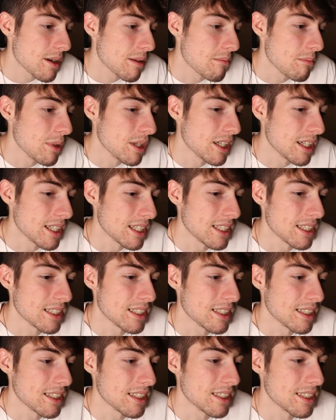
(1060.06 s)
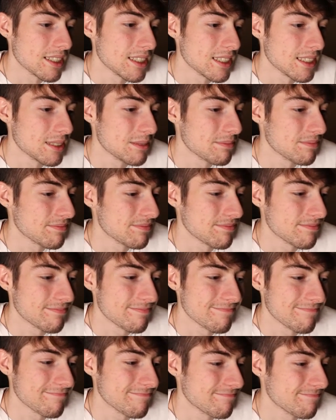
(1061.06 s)
But Mob
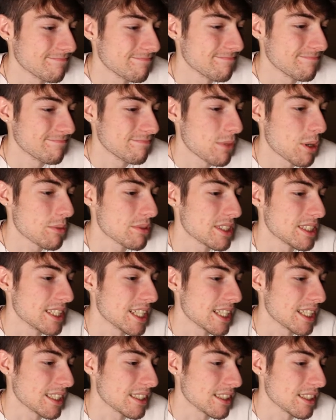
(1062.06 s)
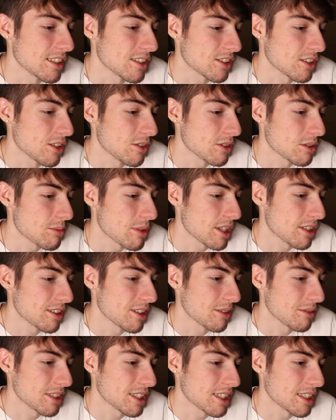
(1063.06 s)
of the Dead exists, so it's bad.
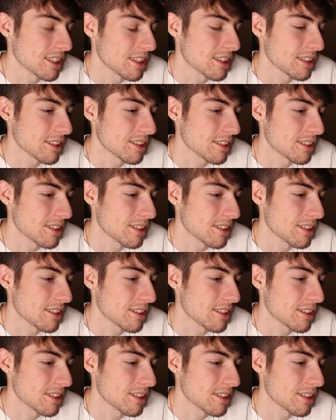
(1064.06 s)
No, I'm kidding.